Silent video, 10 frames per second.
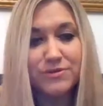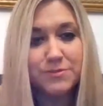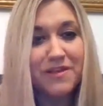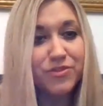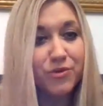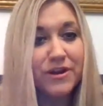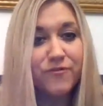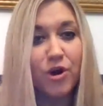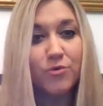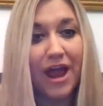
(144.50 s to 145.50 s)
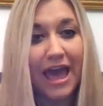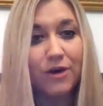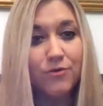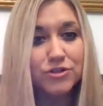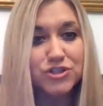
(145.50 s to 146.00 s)
would spend 3 to 4
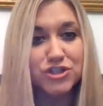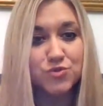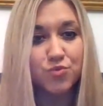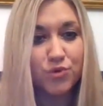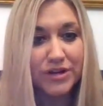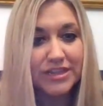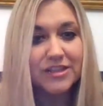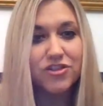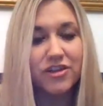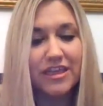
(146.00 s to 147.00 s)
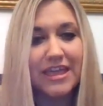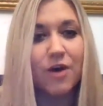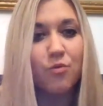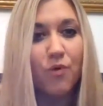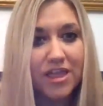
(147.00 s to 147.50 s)
hours just really looking
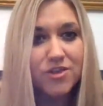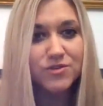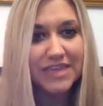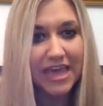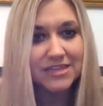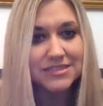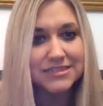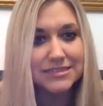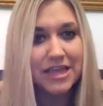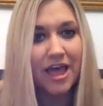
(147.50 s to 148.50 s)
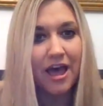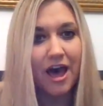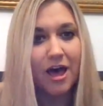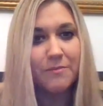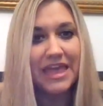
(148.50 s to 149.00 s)
at what use cases
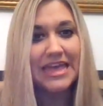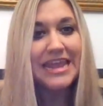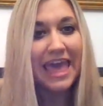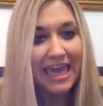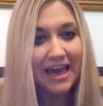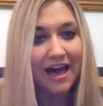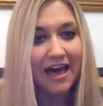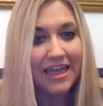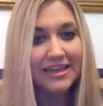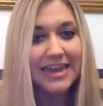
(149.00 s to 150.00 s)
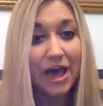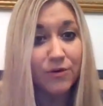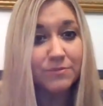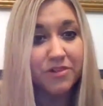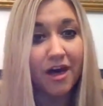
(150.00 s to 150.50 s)
in AI and now
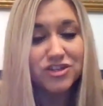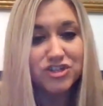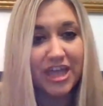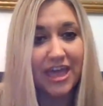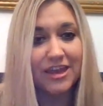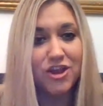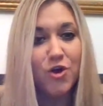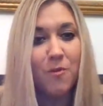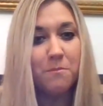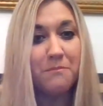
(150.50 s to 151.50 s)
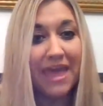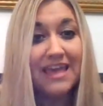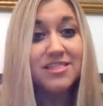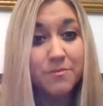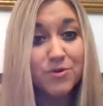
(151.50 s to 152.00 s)
in blockchain
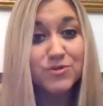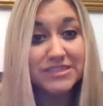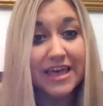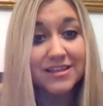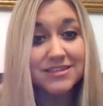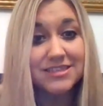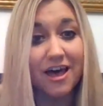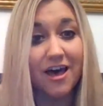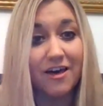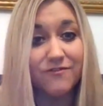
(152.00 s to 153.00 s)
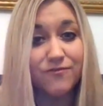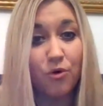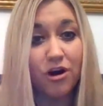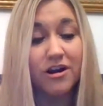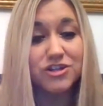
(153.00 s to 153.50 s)
make the most sense
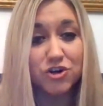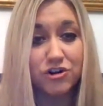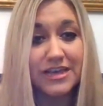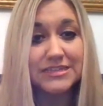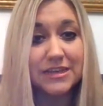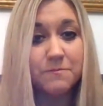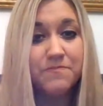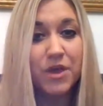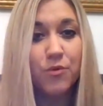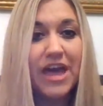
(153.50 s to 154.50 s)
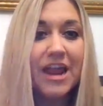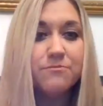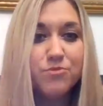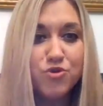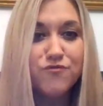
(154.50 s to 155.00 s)
for attorneys, and what kind
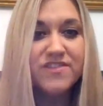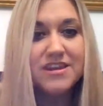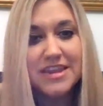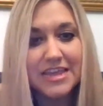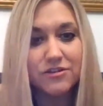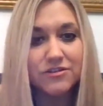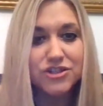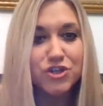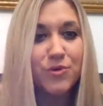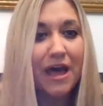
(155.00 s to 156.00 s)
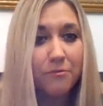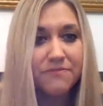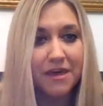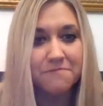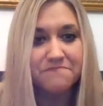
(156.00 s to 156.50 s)
of move the needle to help them.